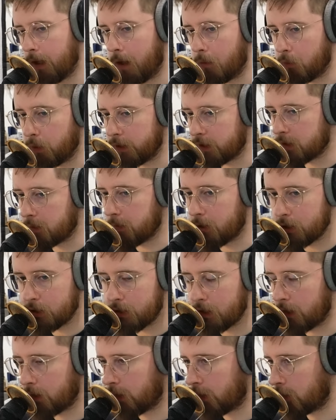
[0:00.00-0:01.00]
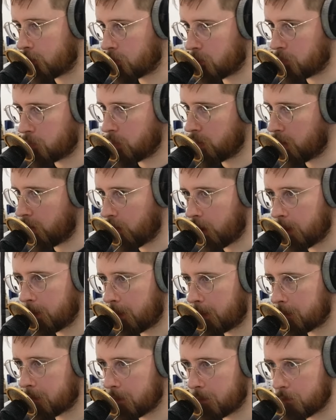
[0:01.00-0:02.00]
I wanted to mention there in case we don't come
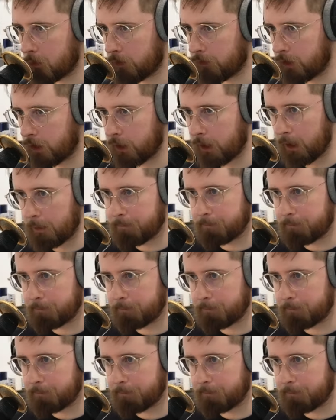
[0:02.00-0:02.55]
up to, with it again.